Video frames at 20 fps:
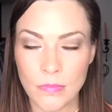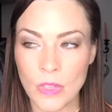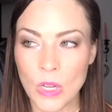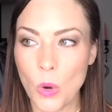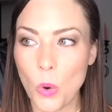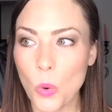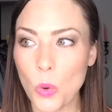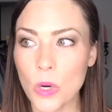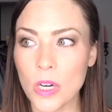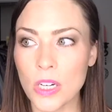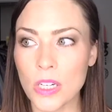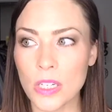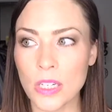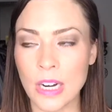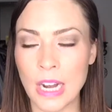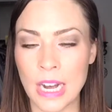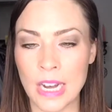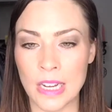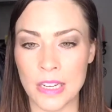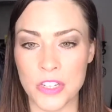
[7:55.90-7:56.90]
Or
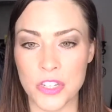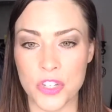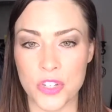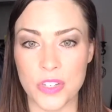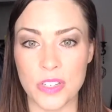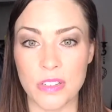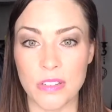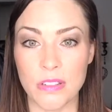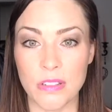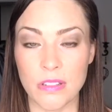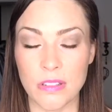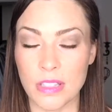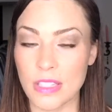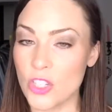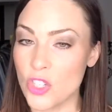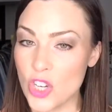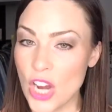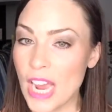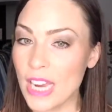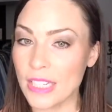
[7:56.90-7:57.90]

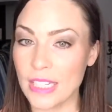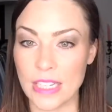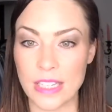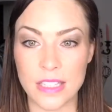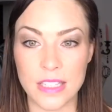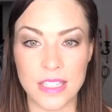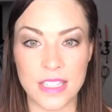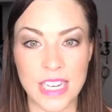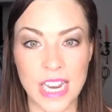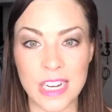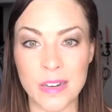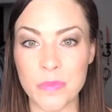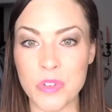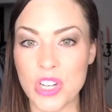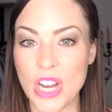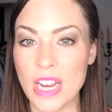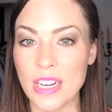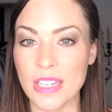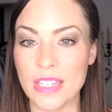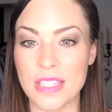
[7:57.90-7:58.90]
jackets, denim
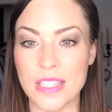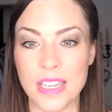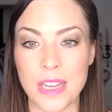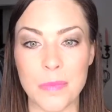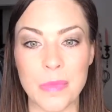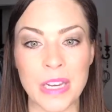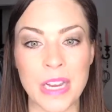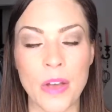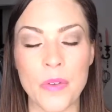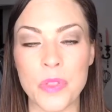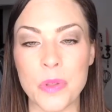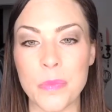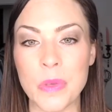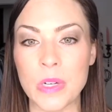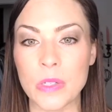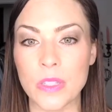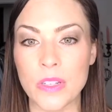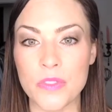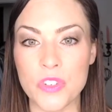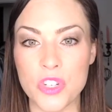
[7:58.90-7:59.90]
jackets coming out in the middle of